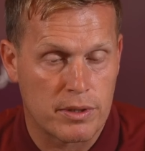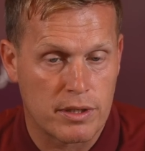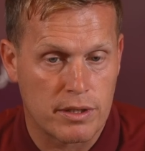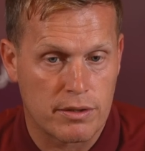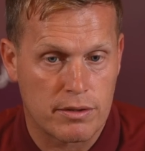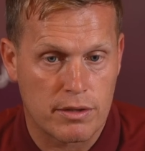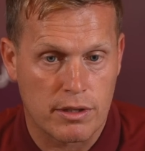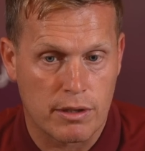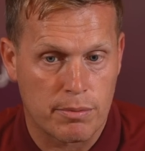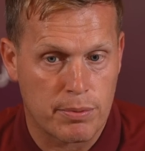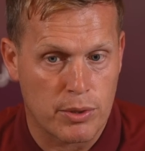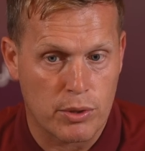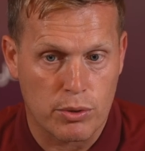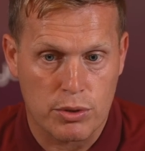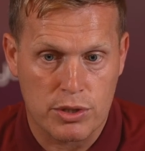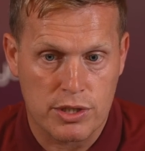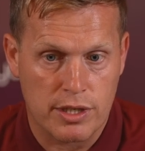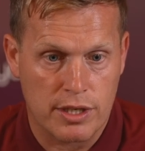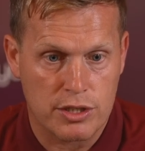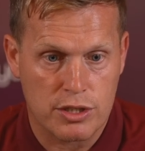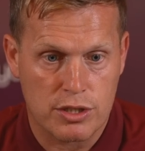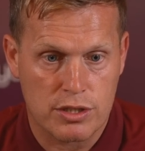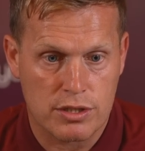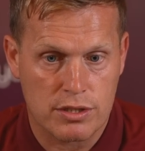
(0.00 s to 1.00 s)
and the
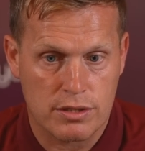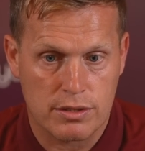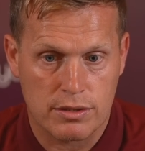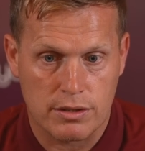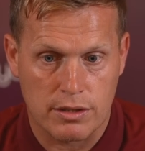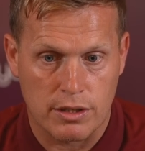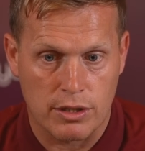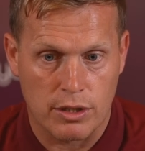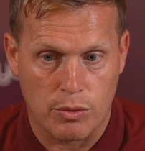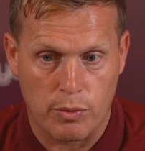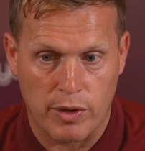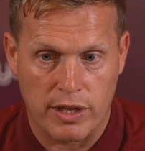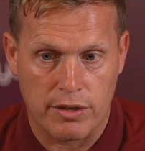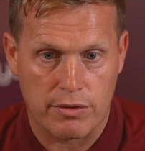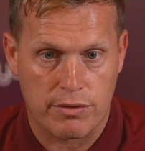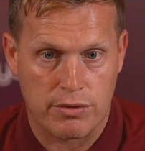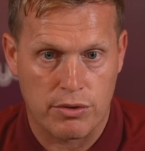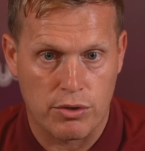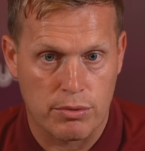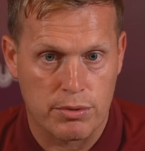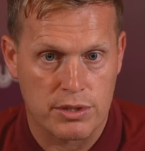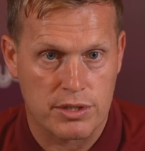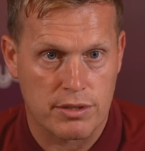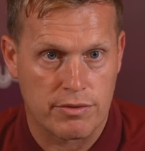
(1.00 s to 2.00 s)
process that they went
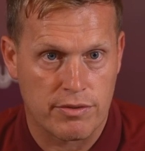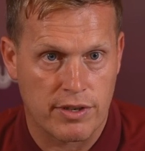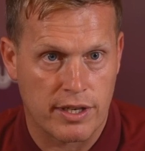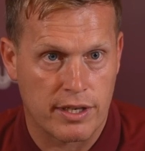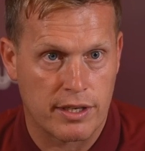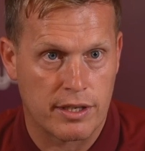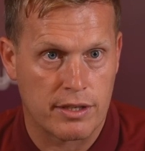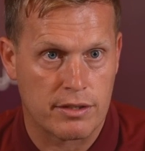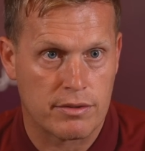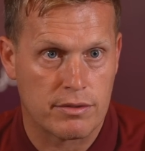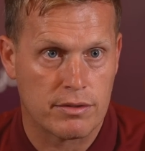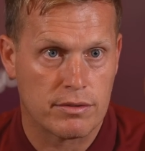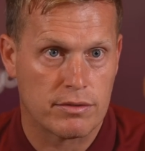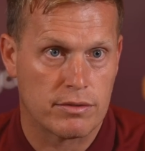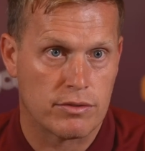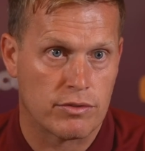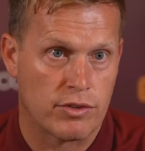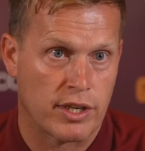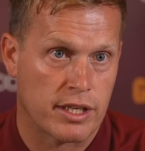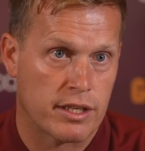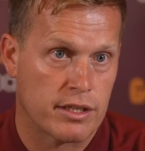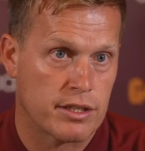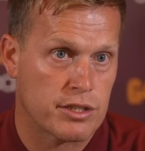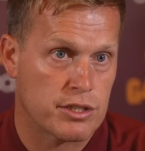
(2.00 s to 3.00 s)
through was a very
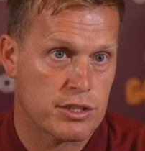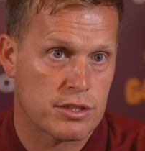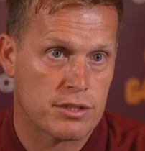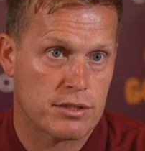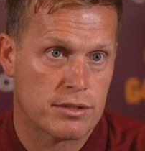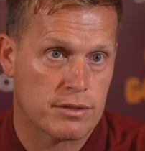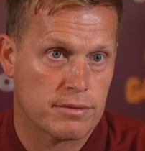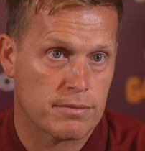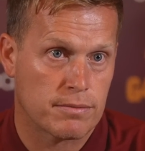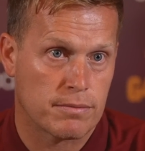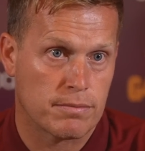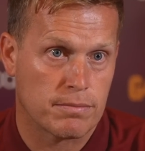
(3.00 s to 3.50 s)
rigorous,